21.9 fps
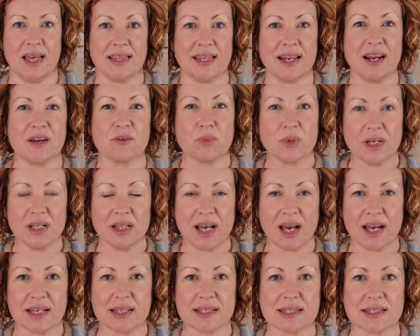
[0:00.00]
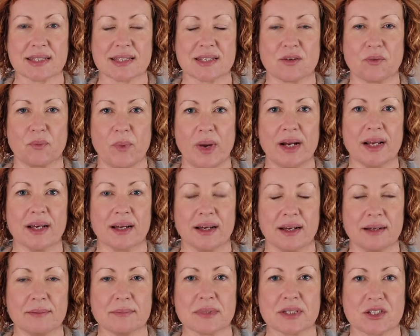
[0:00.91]
And then I realized when it
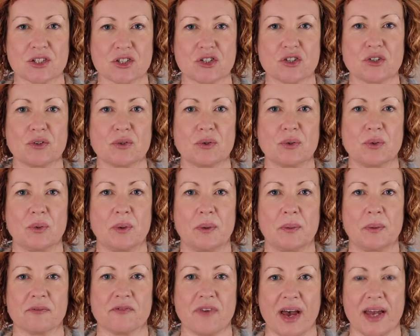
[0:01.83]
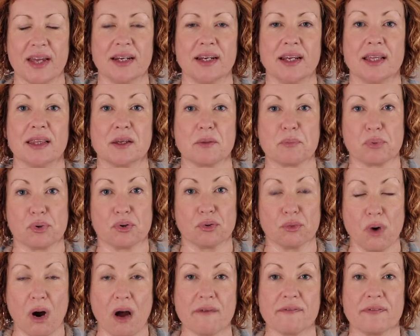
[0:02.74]
comes to finding the
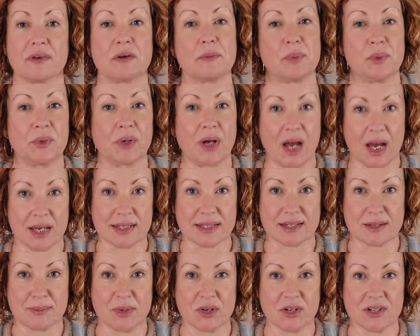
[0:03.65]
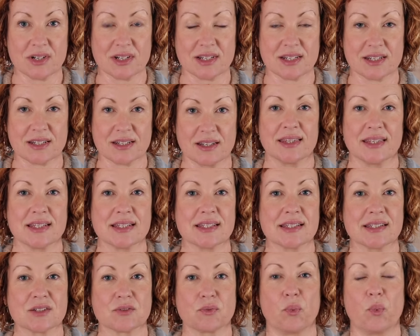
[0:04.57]
profitable customers, this
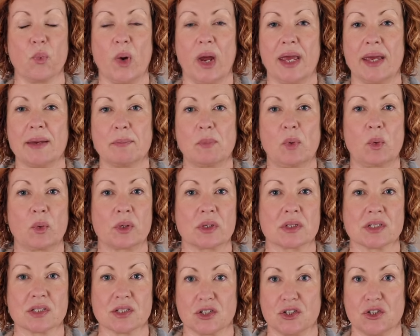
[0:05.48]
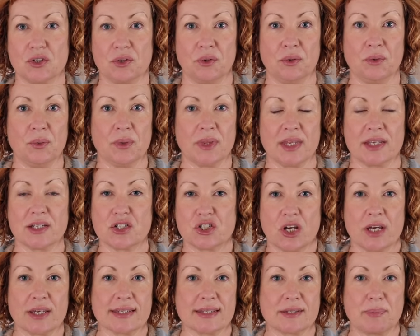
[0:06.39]
is way more to do than
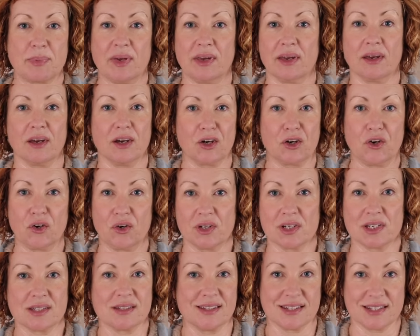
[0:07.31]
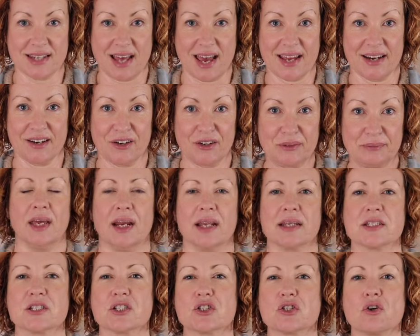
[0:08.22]
just being a good designer. It
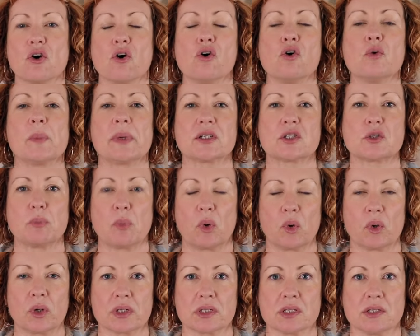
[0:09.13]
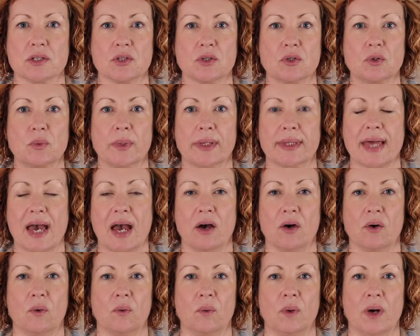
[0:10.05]
had so much more to do with
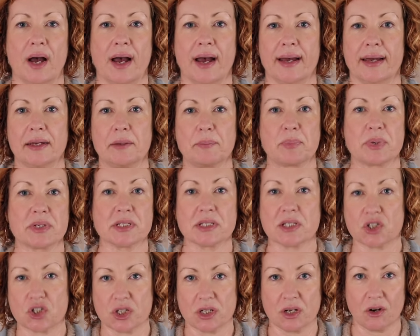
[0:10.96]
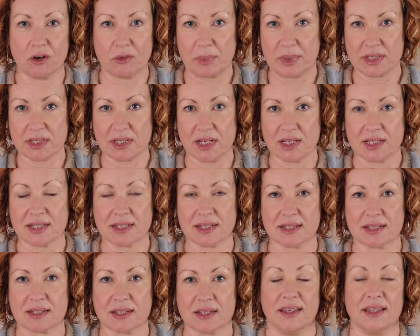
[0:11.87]
how I positioned our
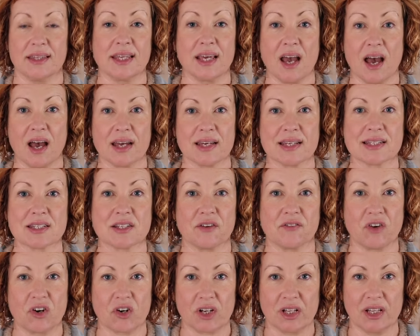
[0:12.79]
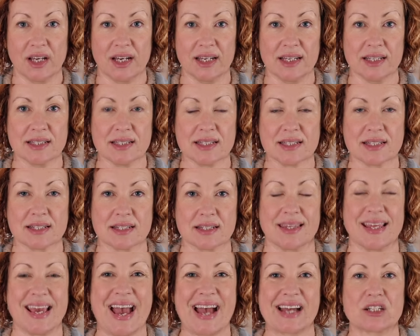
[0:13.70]
business in the eyes of our clients,
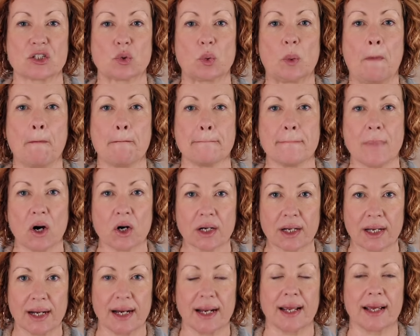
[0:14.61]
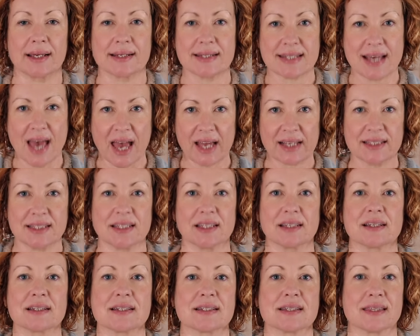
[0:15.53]
the actual marketing
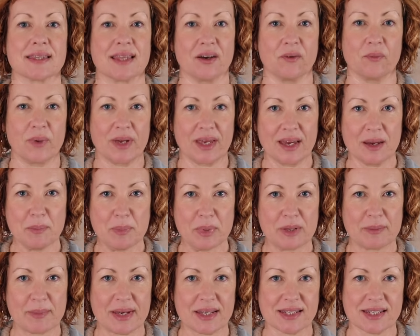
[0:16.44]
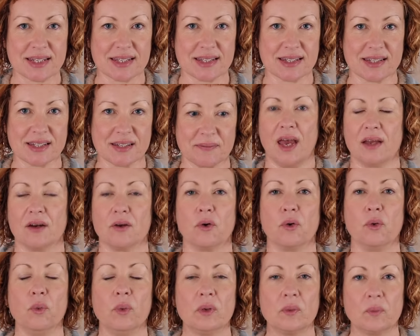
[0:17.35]
tactics that we implemented, and
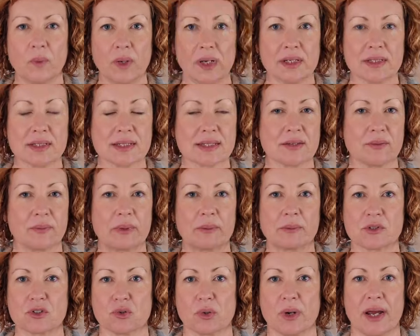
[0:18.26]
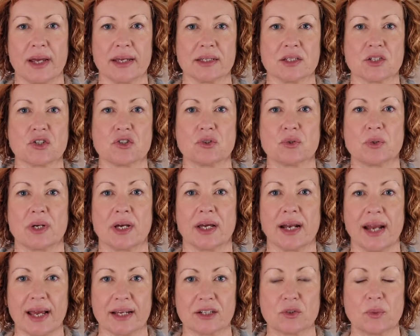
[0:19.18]
who it was that we were trying to
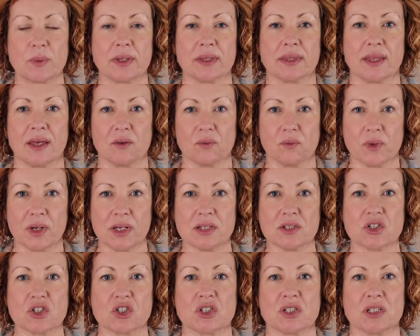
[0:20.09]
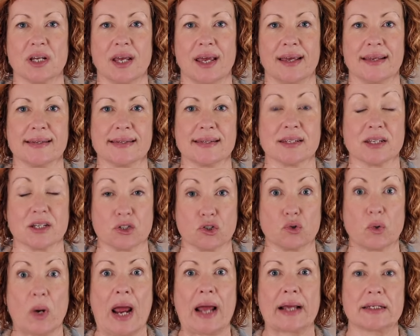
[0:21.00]
connect with and reach and
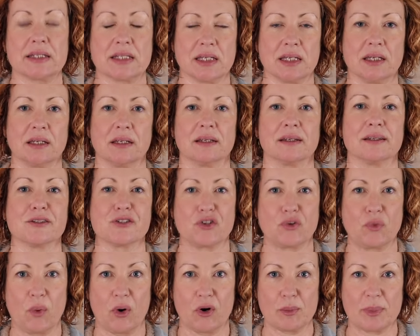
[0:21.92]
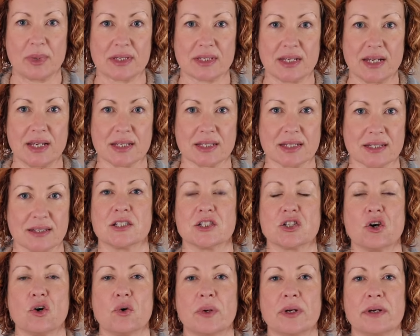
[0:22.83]
attract into our business.
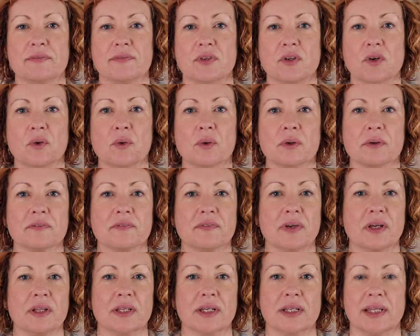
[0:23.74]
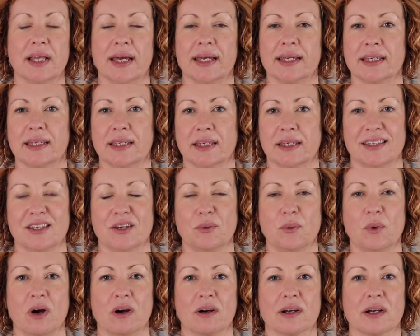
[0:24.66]
So if you're feeling like
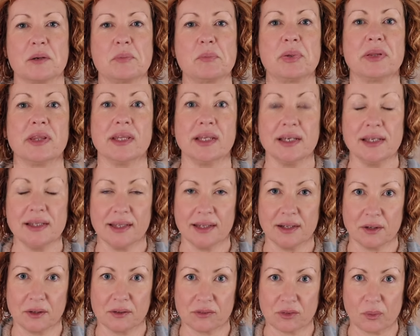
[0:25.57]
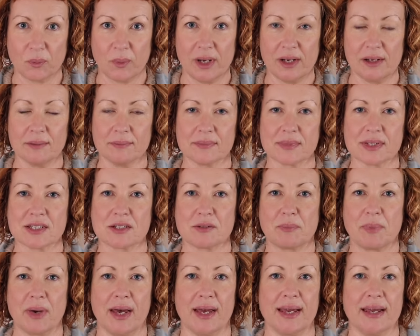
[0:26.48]
you are completely overwhelmed
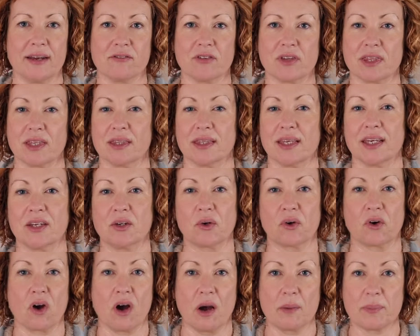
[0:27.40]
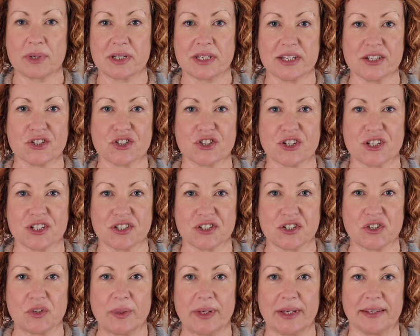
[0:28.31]
by everything that your competition is
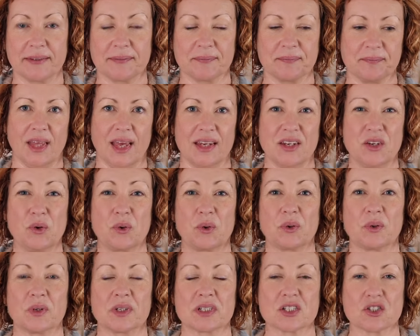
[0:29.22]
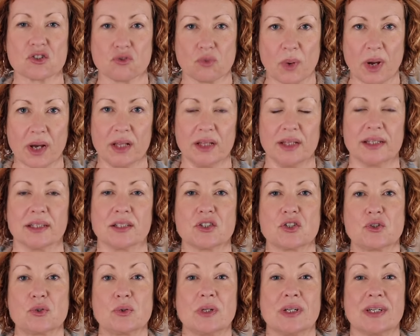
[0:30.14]
doing, and you're struggling
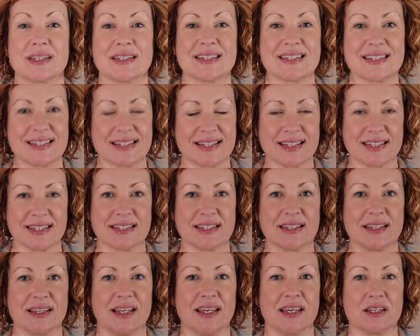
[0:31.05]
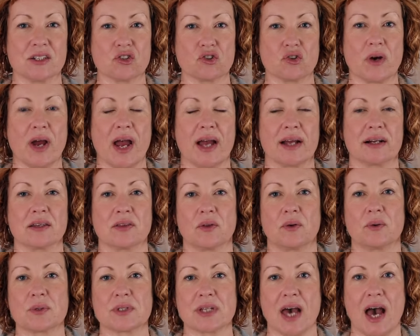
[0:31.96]
to consistently attract
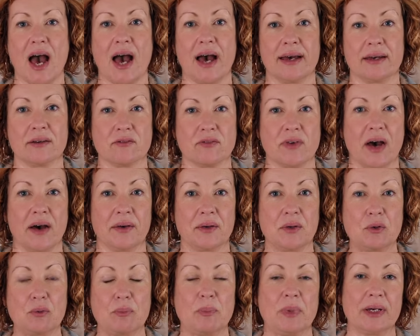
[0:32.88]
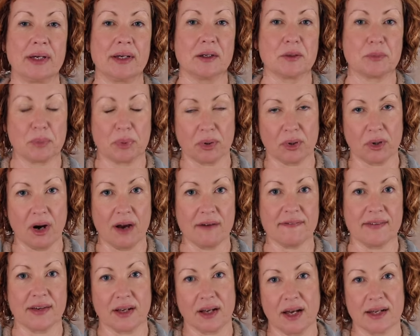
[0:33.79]
those high value, big
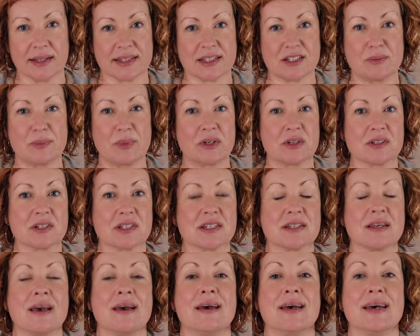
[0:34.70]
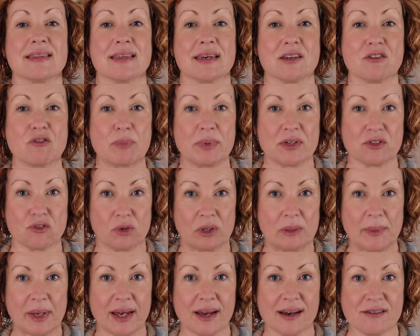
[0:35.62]
profit customers that you've been
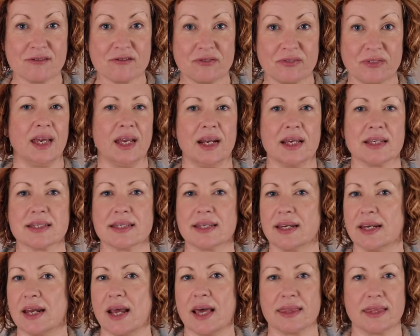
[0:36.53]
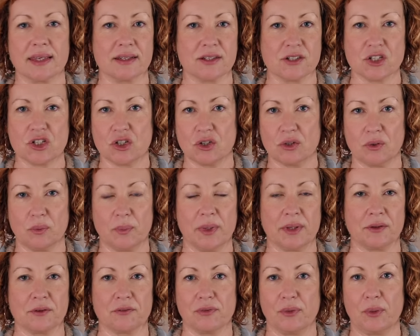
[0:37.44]
dreaming of, it has nothing to do
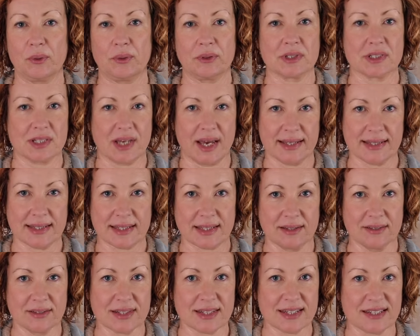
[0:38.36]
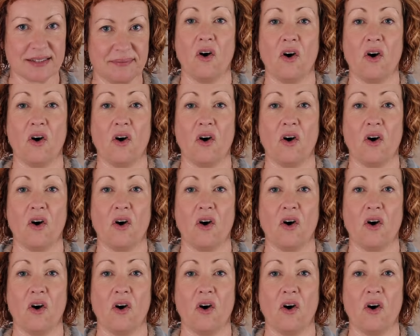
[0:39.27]
with your floral design skills.